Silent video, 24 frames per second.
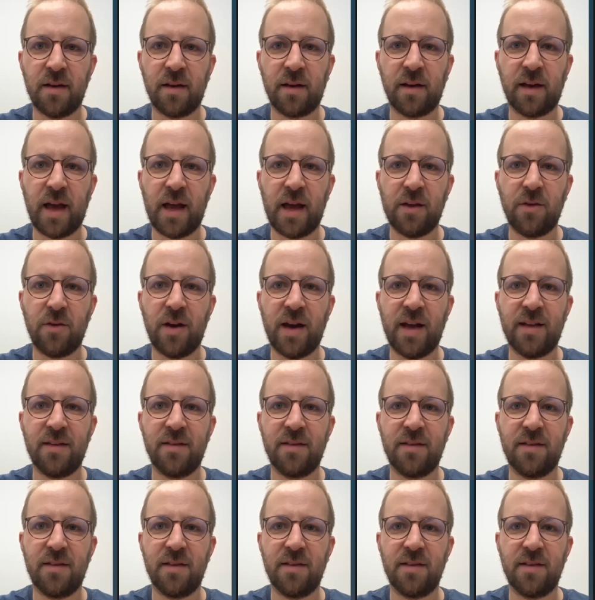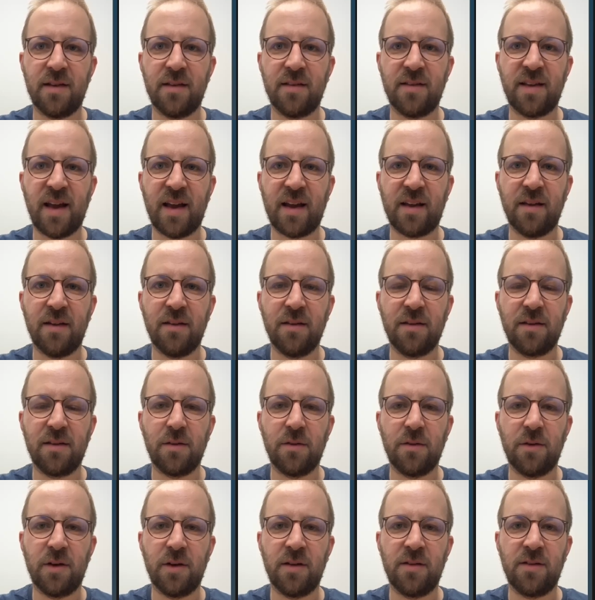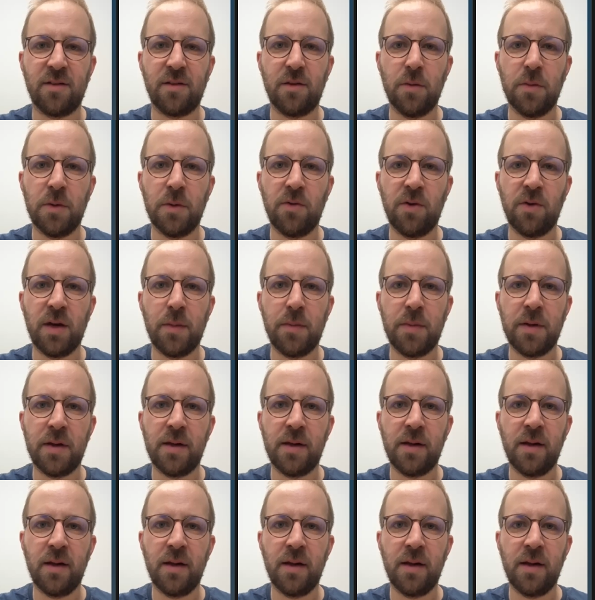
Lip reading: calculates this in seconds, so it's human readable.